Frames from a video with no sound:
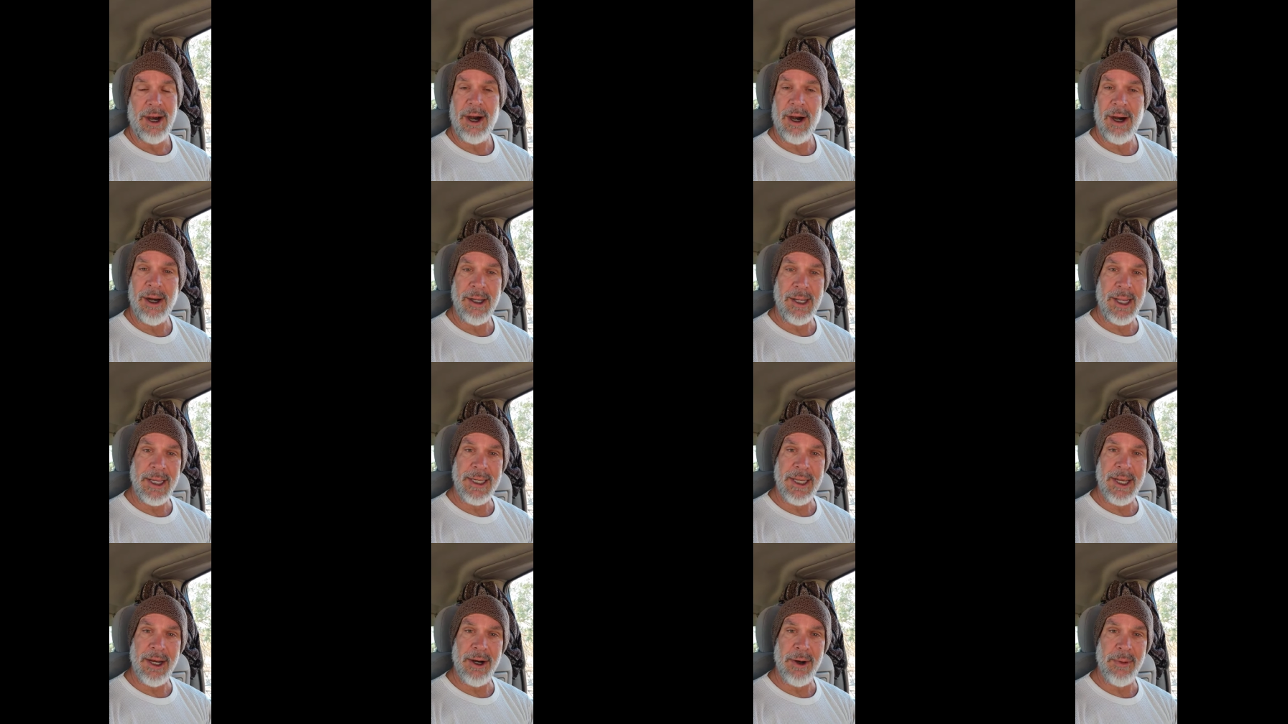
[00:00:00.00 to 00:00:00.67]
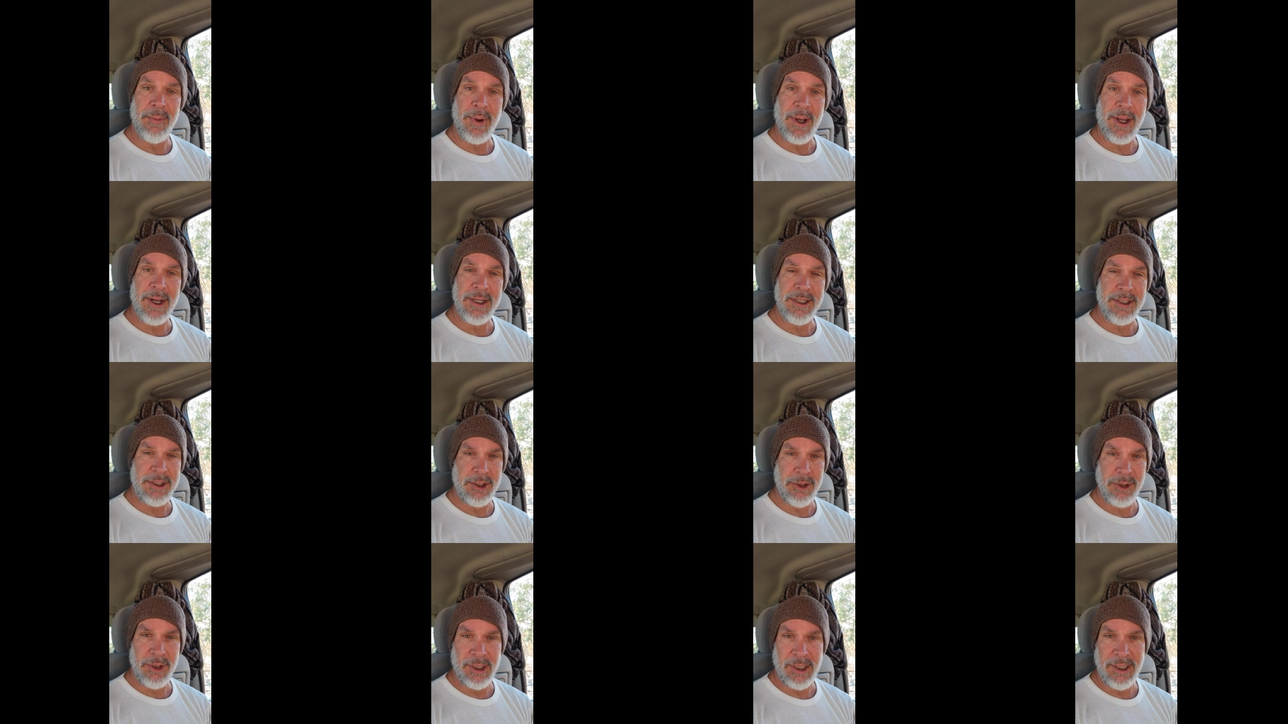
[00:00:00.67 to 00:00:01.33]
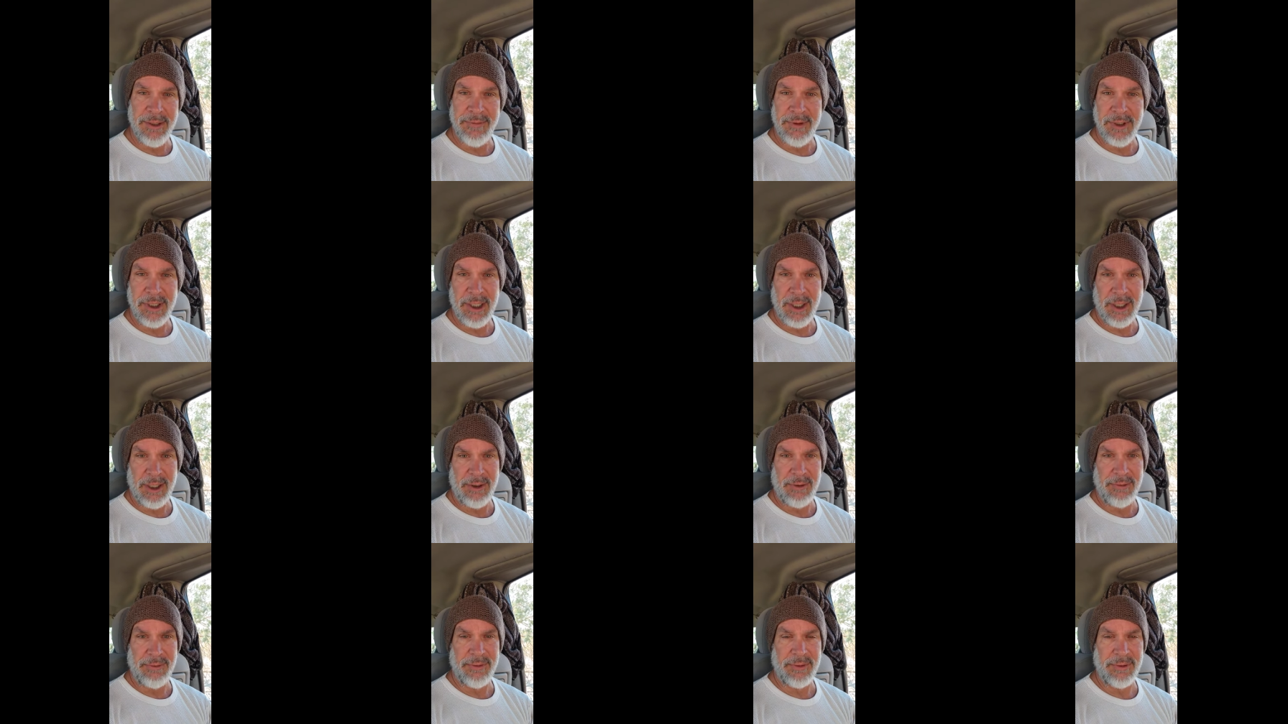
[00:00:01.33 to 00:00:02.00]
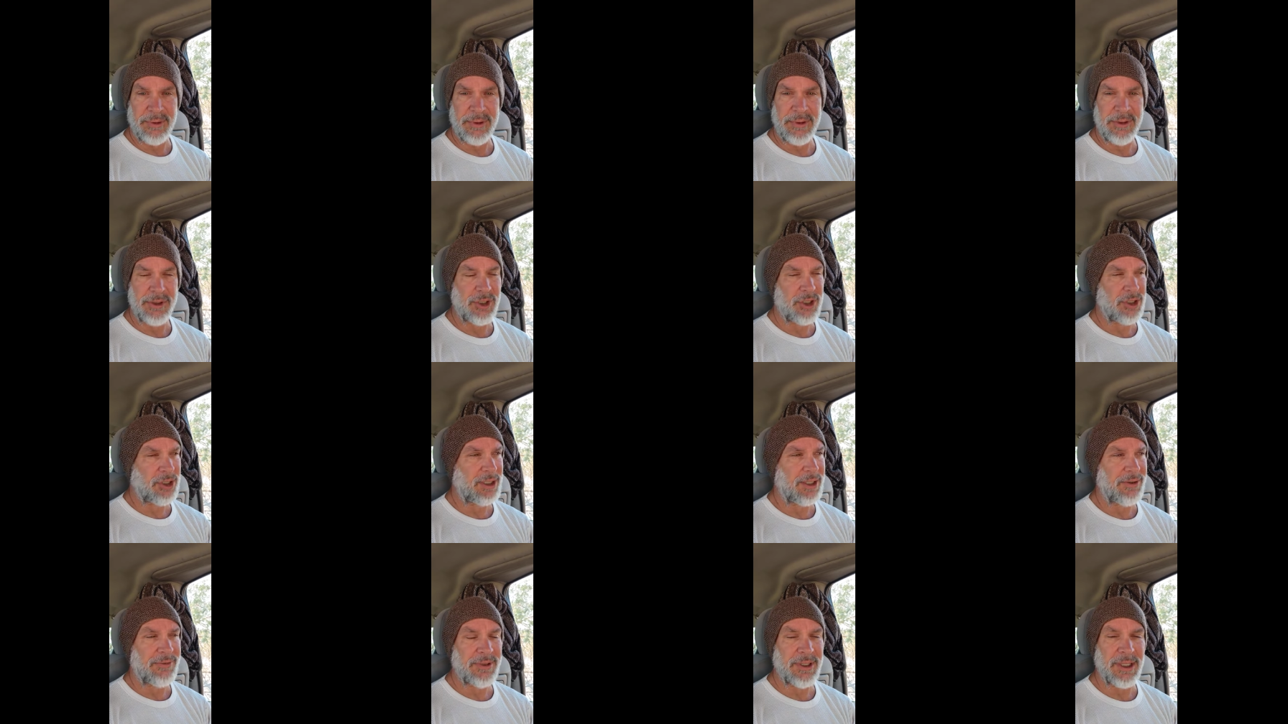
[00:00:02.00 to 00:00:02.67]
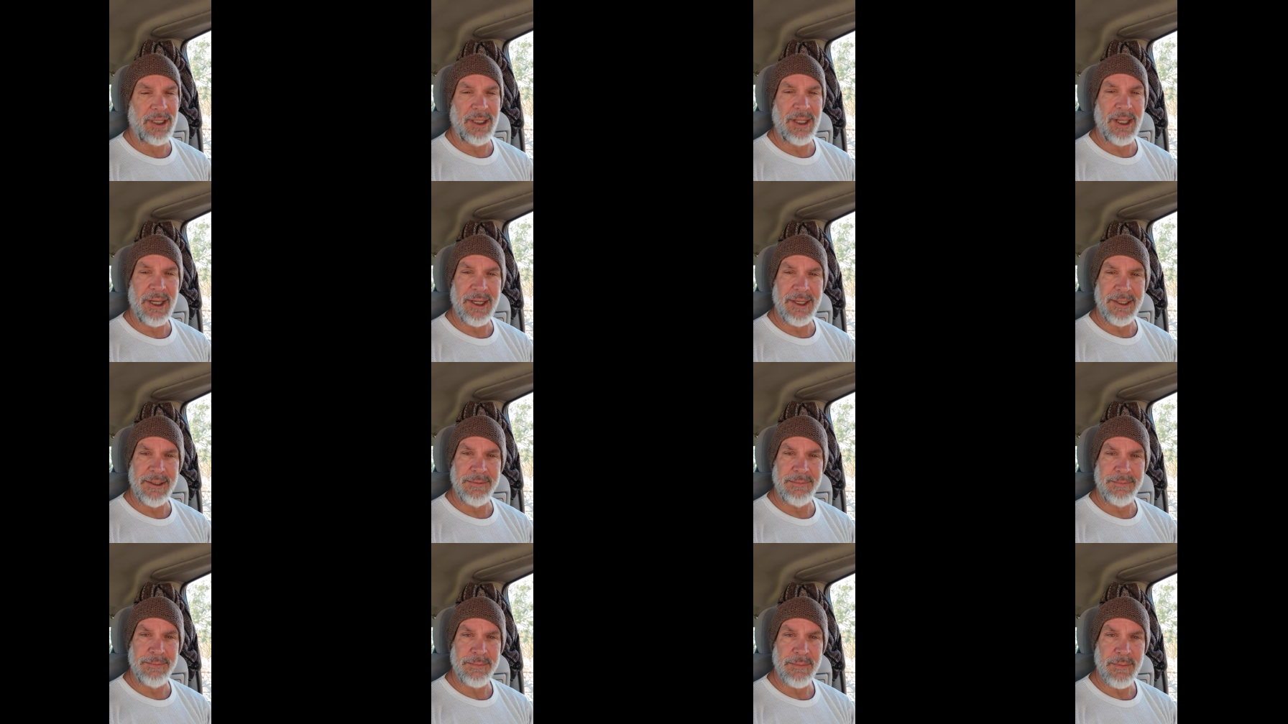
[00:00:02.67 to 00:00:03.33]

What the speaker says: All I care about is, do you live in love? Do you live in the light?